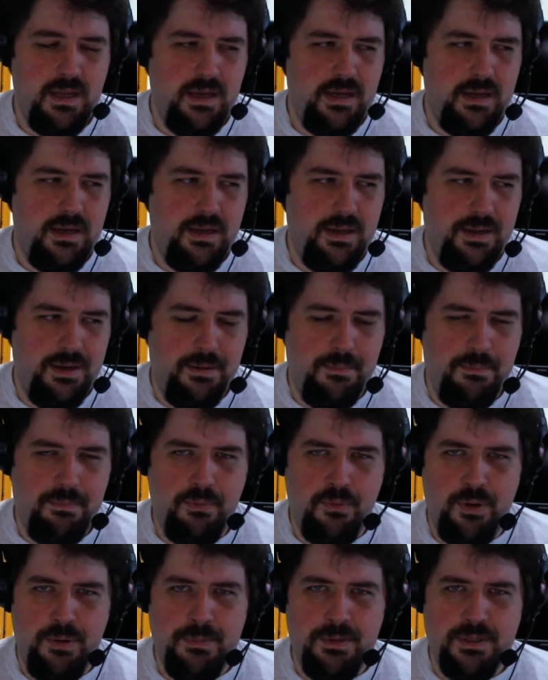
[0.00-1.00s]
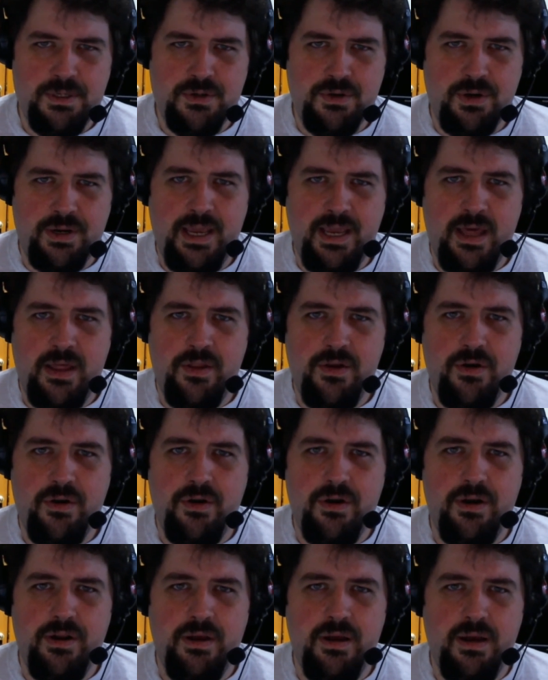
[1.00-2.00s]
an appointment or a
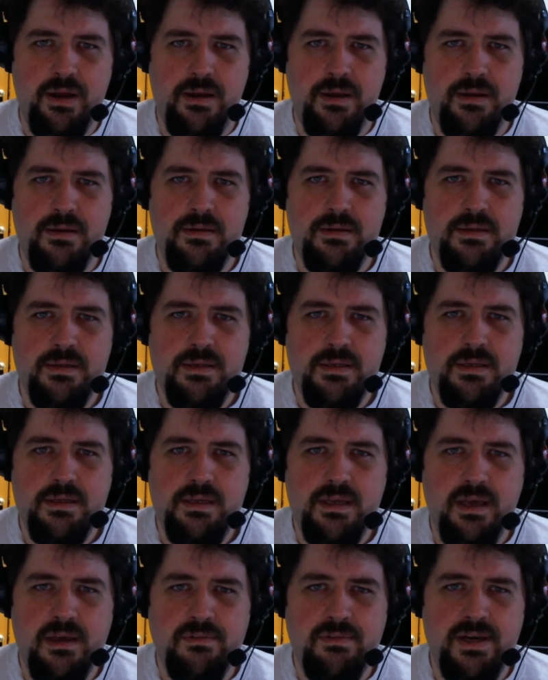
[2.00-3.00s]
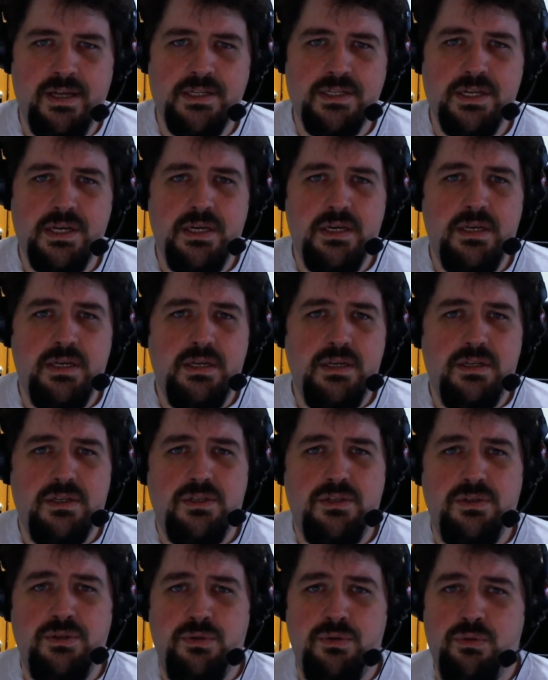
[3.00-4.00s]
calendar event
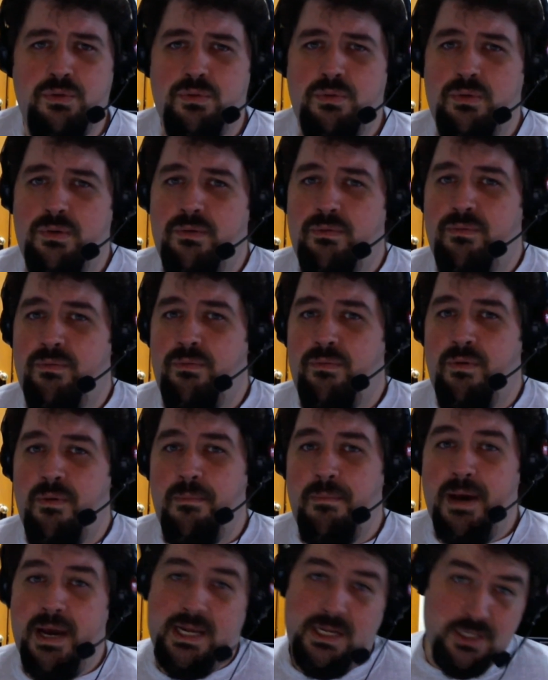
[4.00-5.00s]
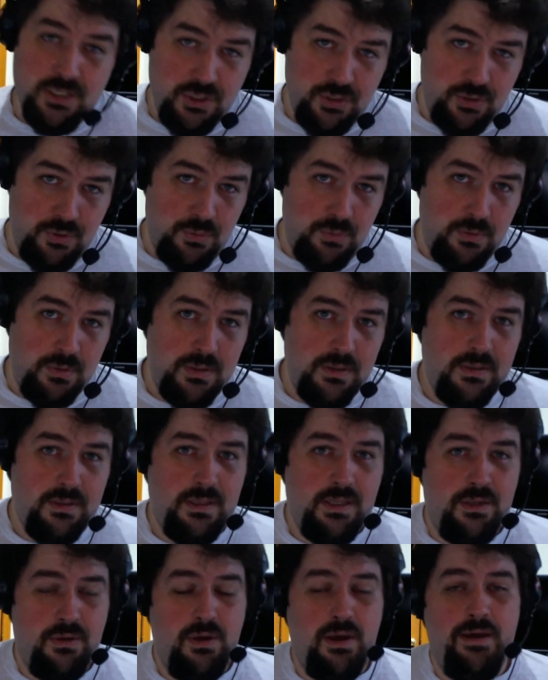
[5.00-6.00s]
to remind you
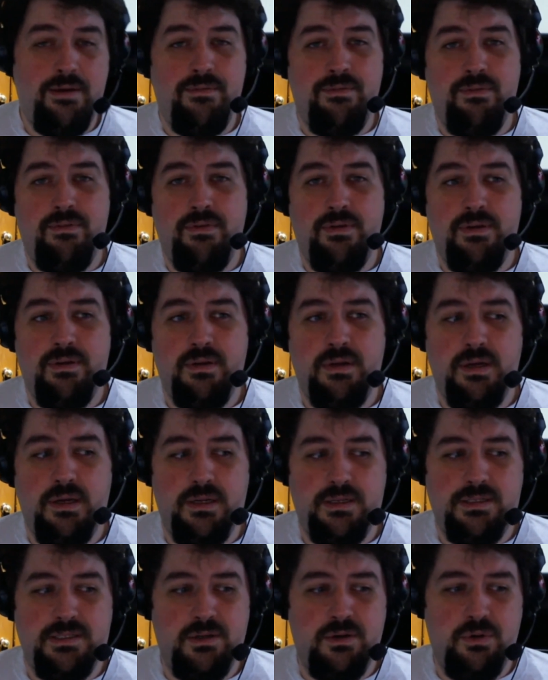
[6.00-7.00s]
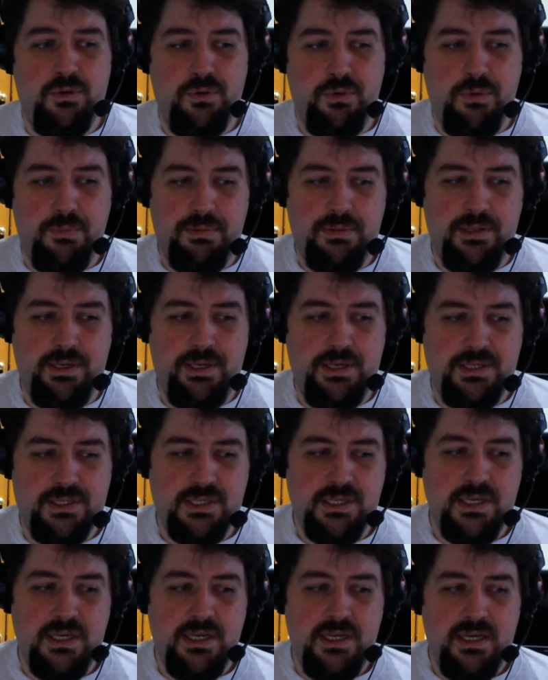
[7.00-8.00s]
that you have to go to a place
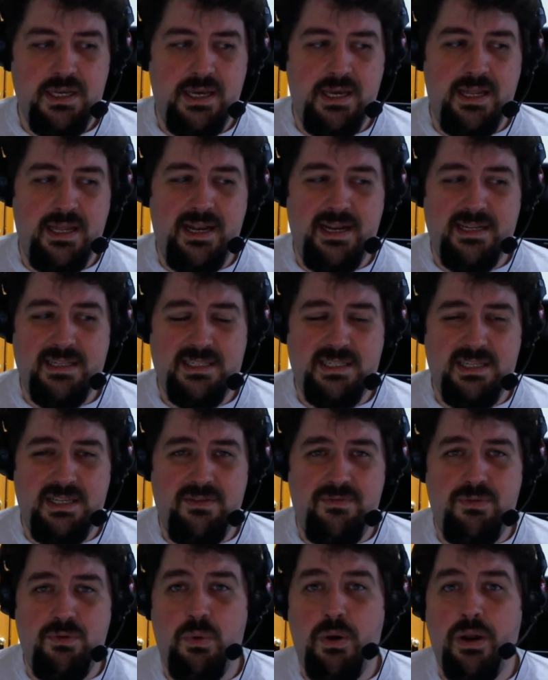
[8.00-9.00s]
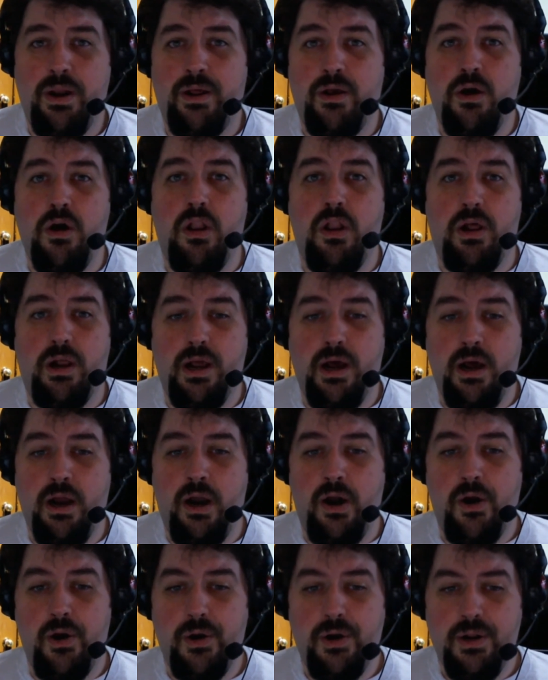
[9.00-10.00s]
and see if you want to call a car.